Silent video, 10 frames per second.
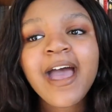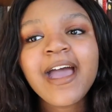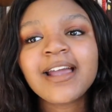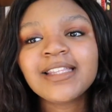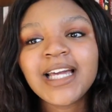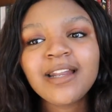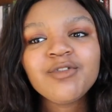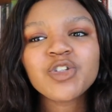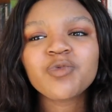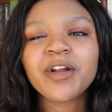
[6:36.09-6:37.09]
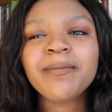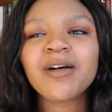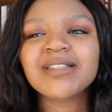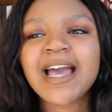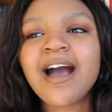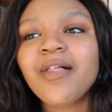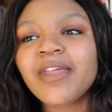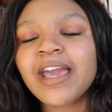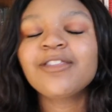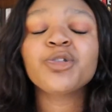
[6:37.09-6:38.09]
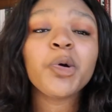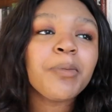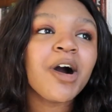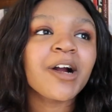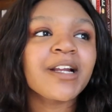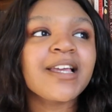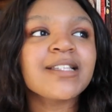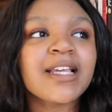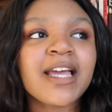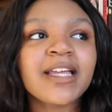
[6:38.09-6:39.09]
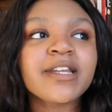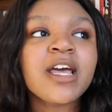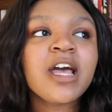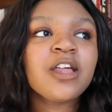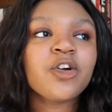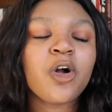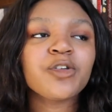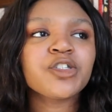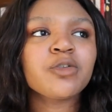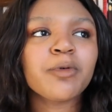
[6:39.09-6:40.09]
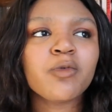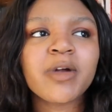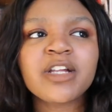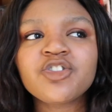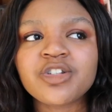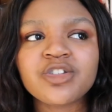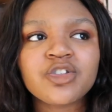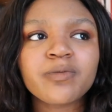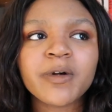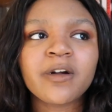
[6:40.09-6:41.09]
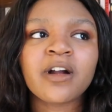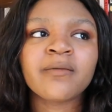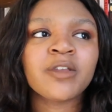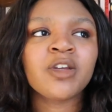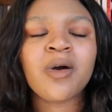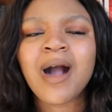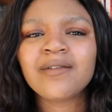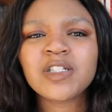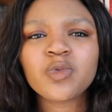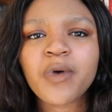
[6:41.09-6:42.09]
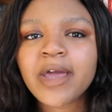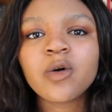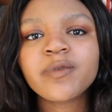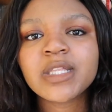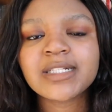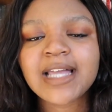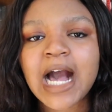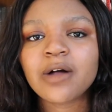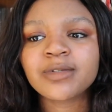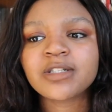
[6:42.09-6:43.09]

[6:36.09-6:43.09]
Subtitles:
And they kind of just run about town, they throw parties, and they're all super rich and super, you know, have sway over this town.